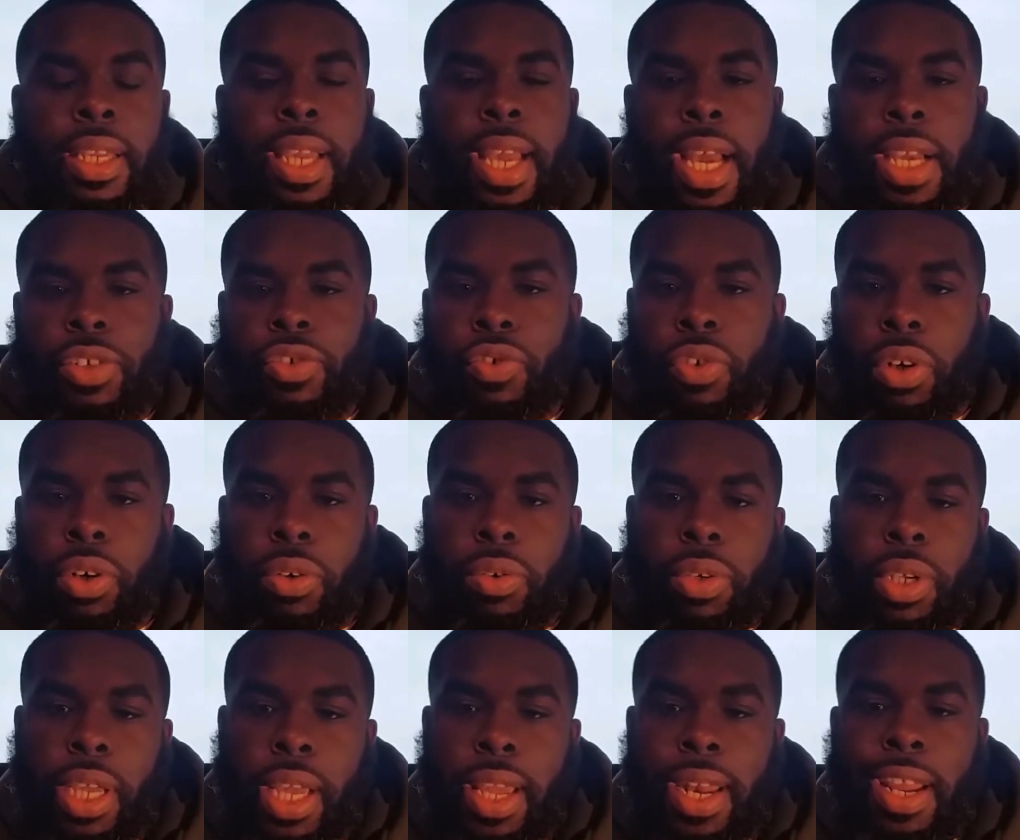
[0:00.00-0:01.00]

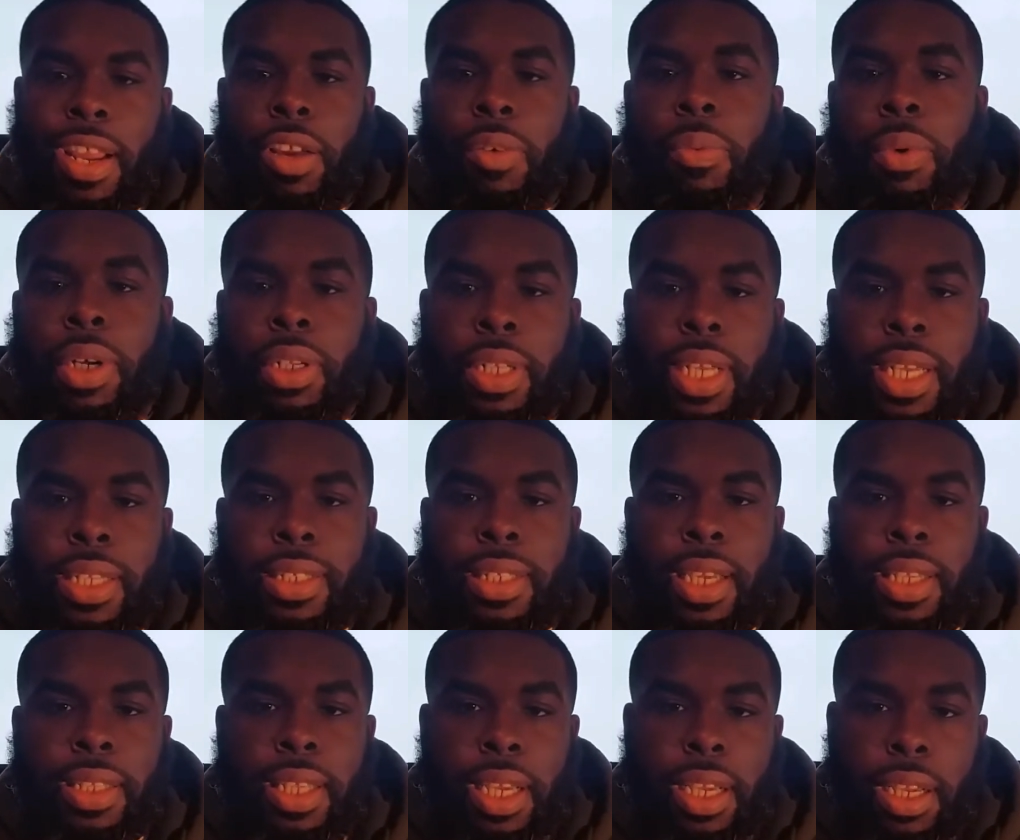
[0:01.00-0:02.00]
Castro, and everyone that
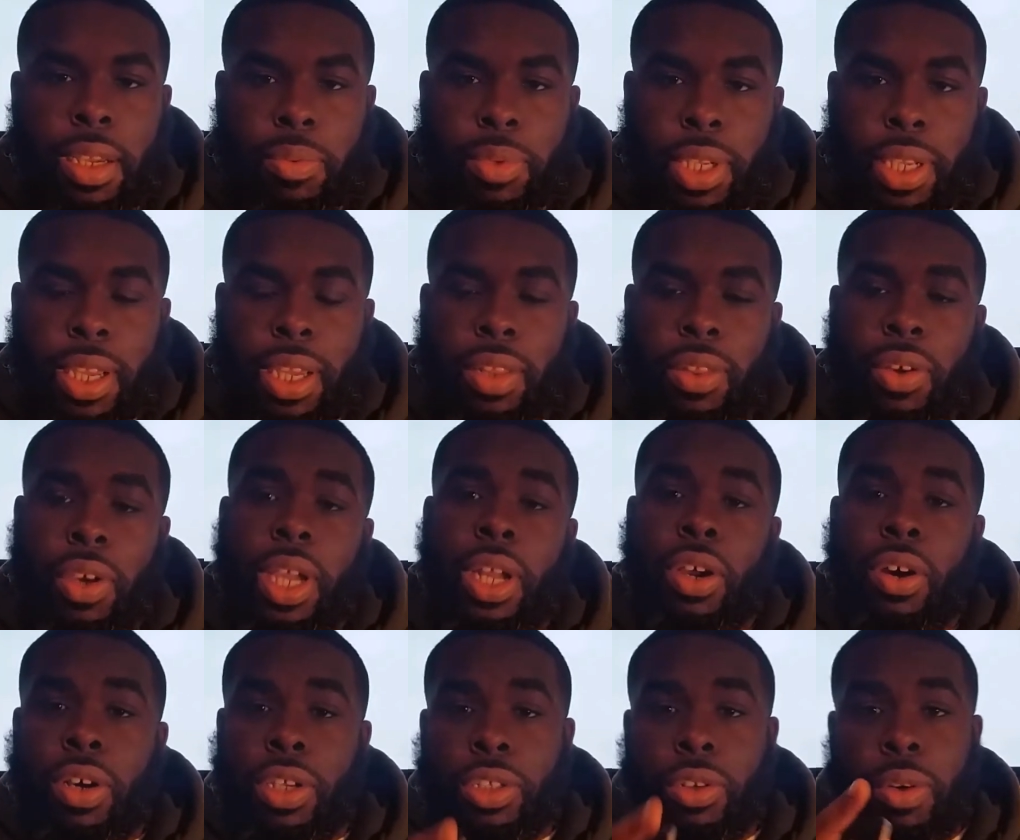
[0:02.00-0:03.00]
set that up together.
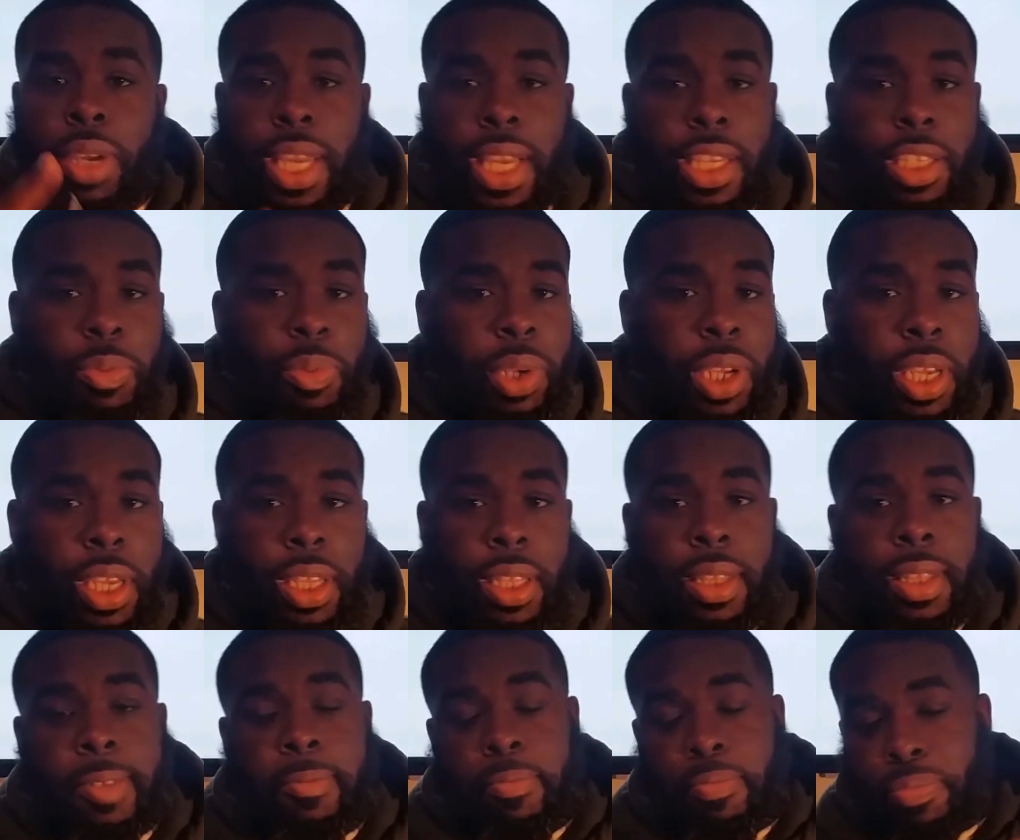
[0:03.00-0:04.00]
And also
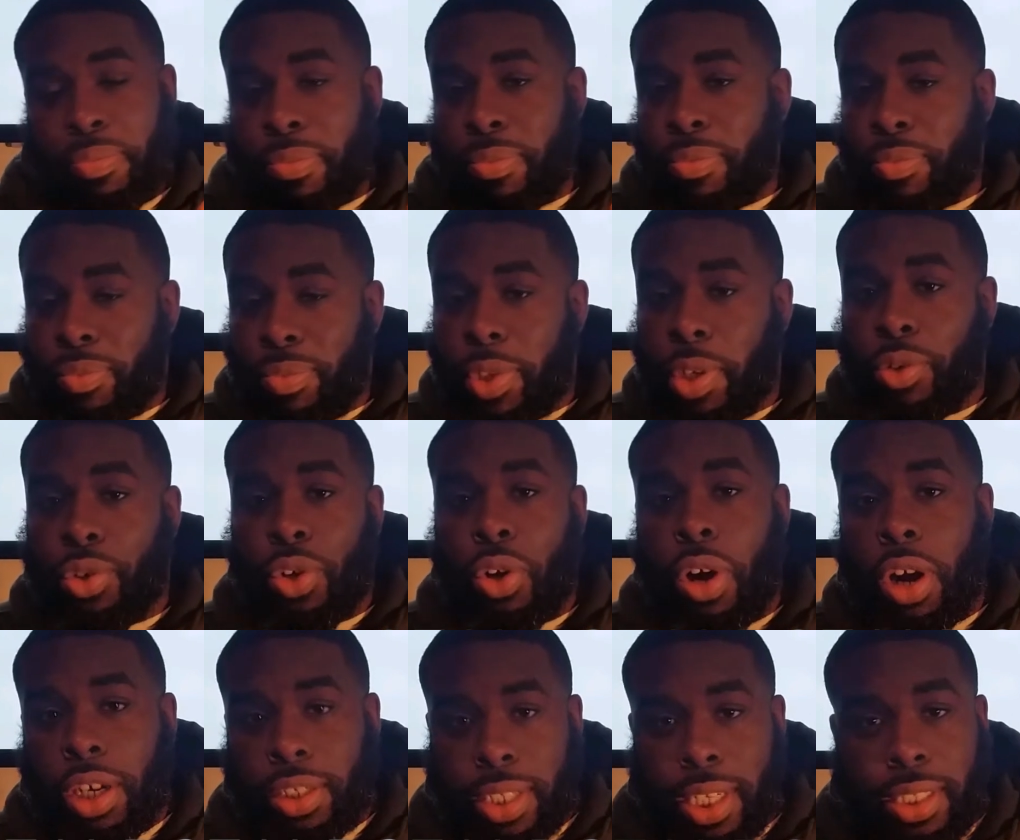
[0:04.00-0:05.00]
ESPN, those
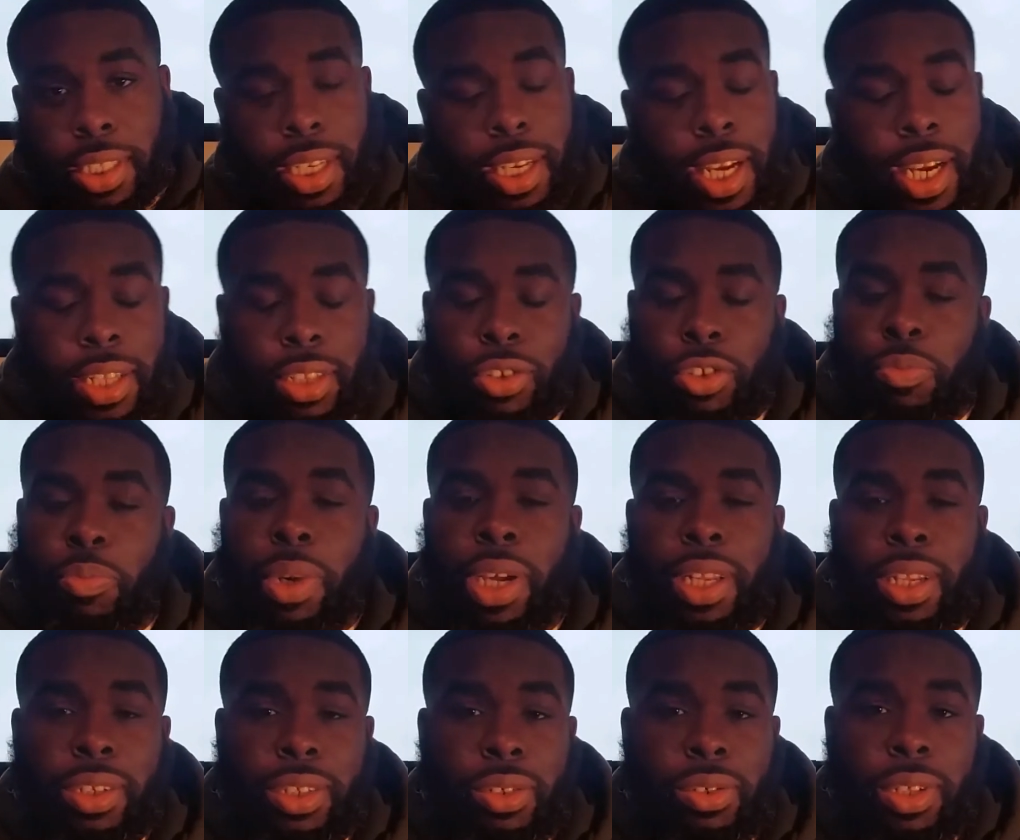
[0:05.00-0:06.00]
cards that you got, those
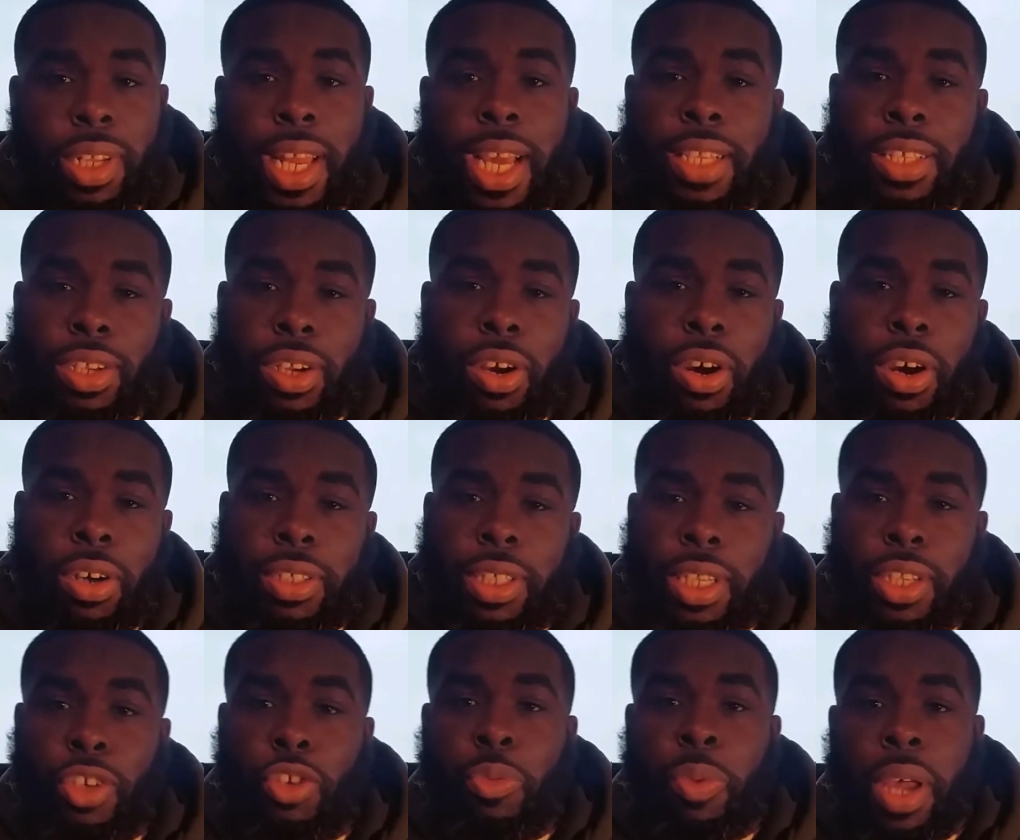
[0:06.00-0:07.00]
Bellas, those classic cards
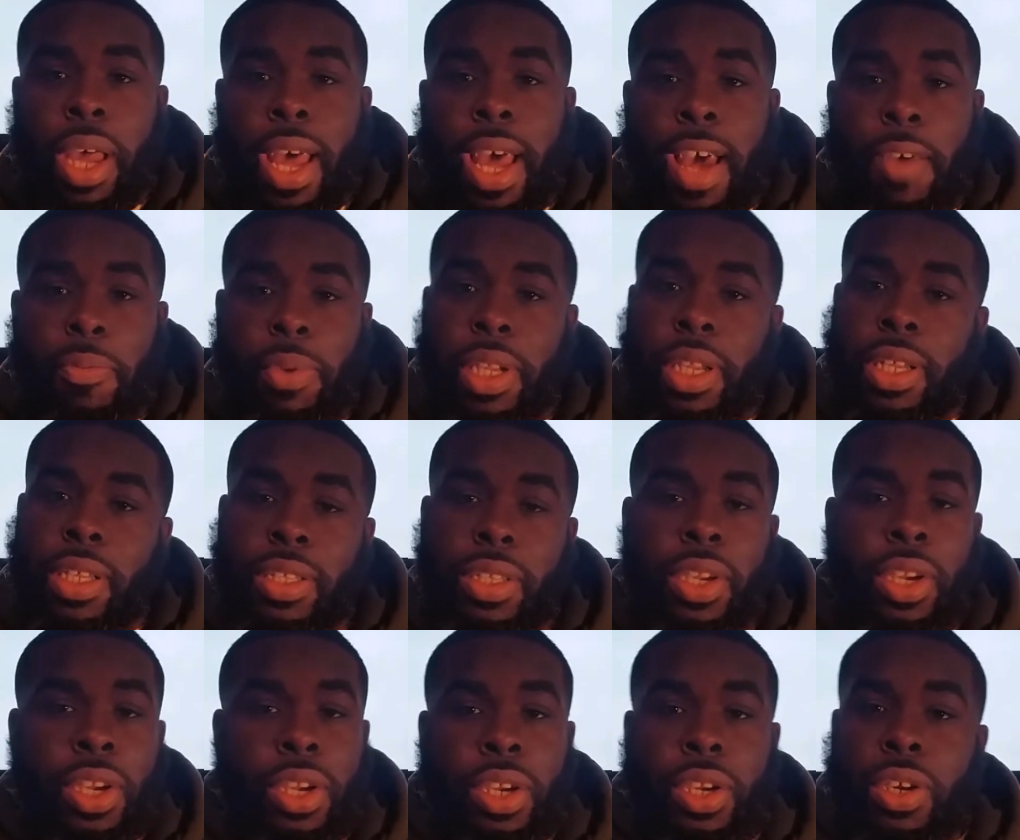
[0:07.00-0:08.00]
that Cuba have, because,
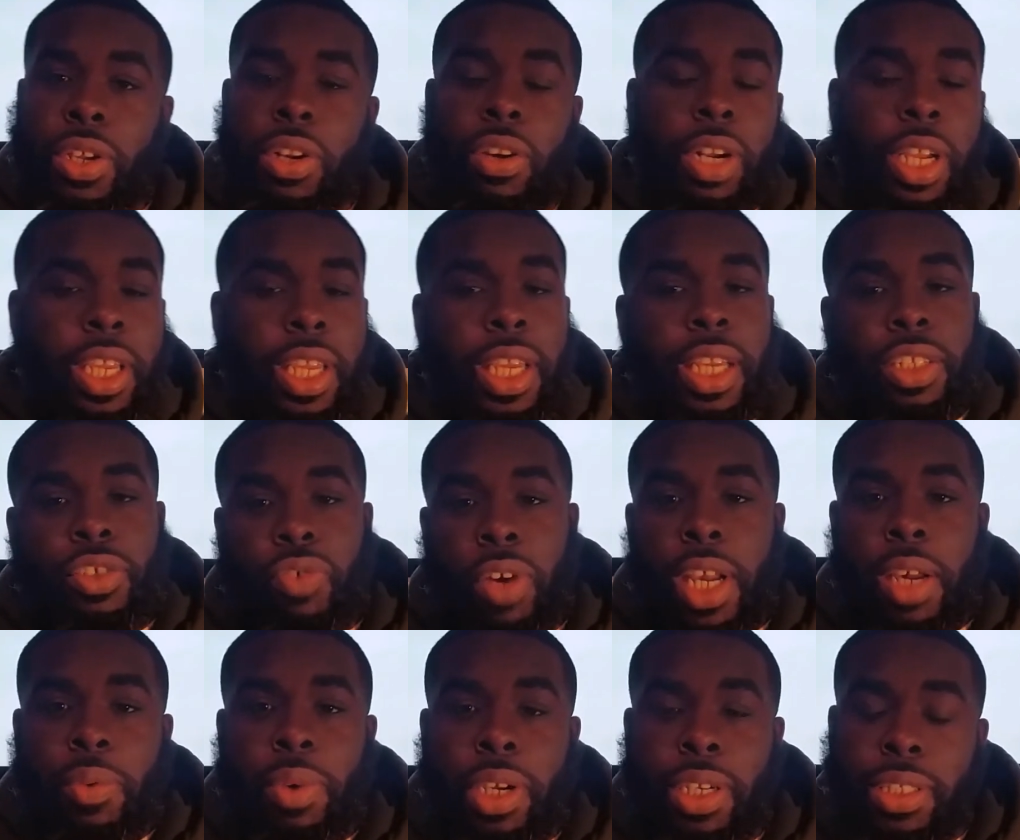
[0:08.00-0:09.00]
they can't
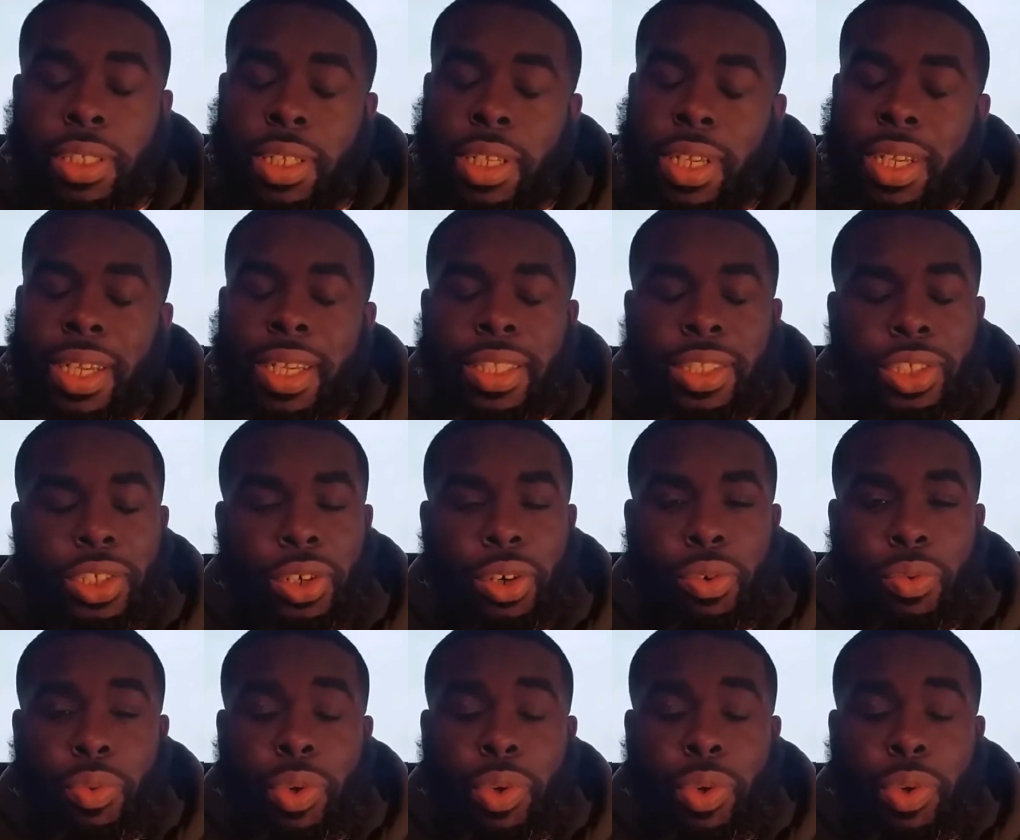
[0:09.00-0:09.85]
trade with us. So,